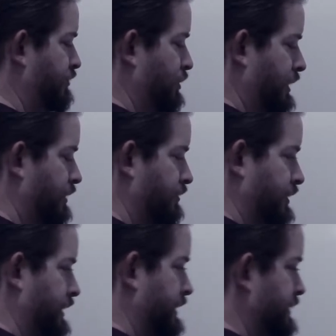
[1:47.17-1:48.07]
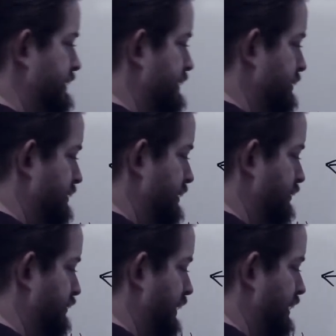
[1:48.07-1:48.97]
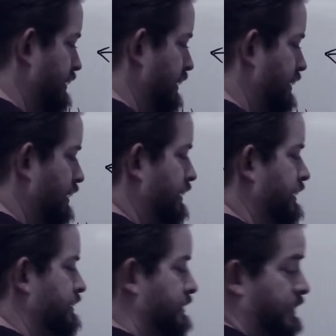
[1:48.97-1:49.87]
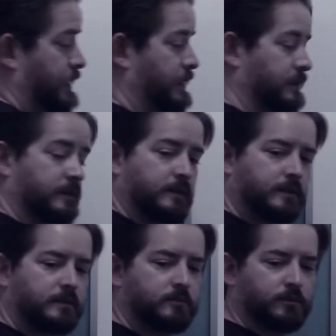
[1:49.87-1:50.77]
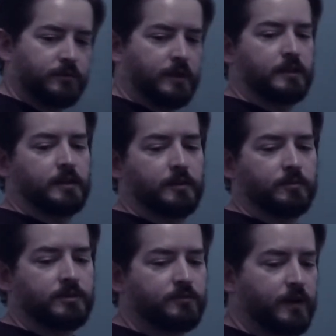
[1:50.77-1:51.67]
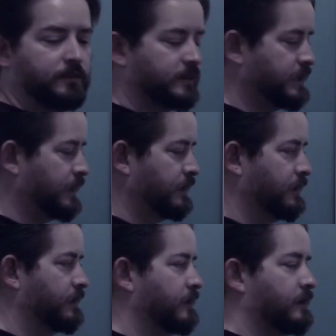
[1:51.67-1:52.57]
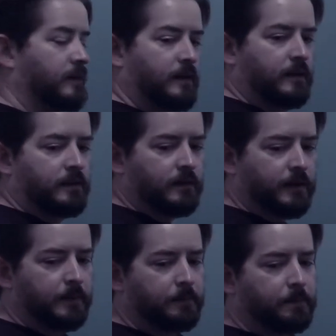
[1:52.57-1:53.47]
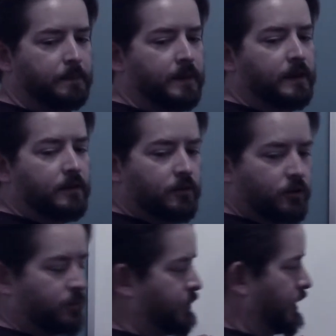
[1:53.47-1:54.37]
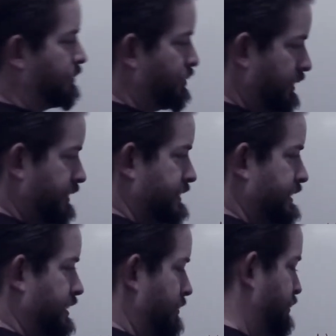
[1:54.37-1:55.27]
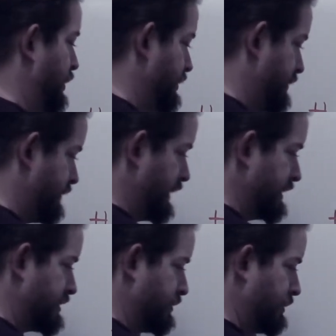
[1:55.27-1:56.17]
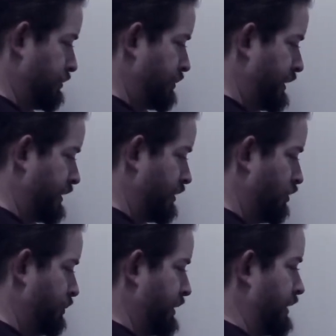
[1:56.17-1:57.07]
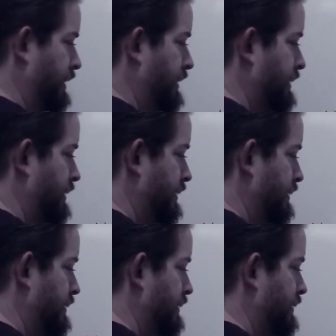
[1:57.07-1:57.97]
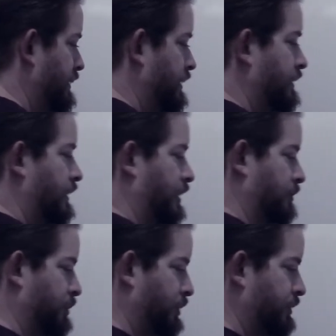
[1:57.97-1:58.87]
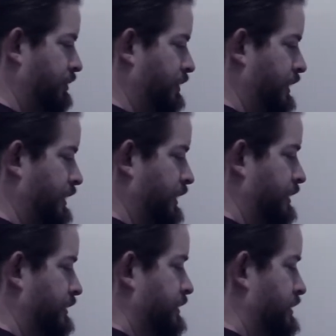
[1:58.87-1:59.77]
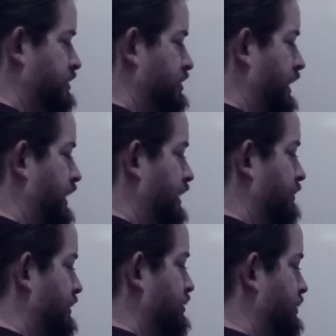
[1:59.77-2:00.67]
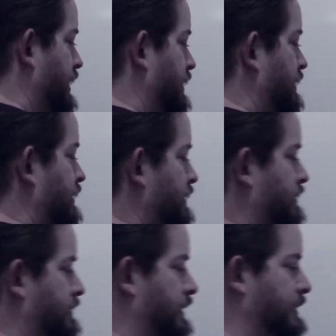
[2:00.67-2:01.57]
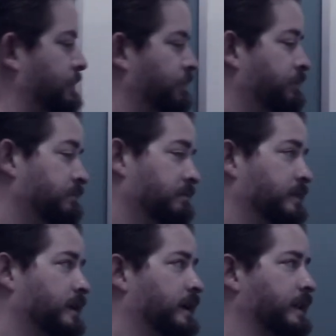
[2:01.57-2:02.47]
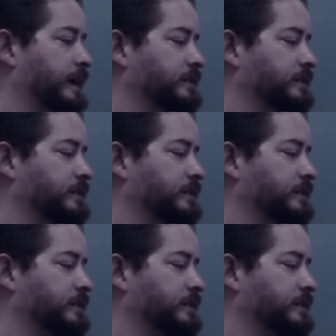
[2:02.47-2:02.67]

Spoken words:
wherever it is to conveniently call it, and we've got the numbers 5 to 10. Right? There are parentheses on both of these, so it would be an open on both and then a shade in between. Right? And that's